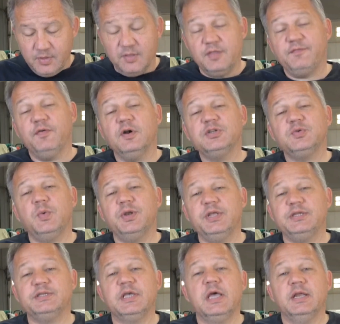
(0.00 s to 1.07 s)
The first one
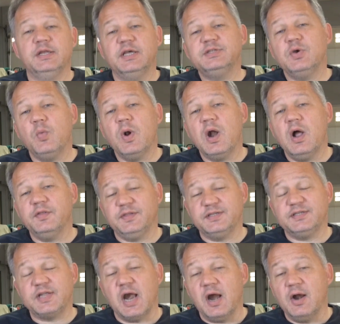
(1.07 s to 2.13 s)
is, does it wear out the
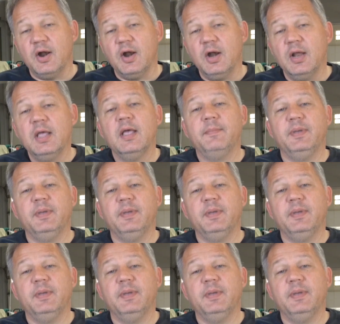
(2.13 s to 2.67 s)
starter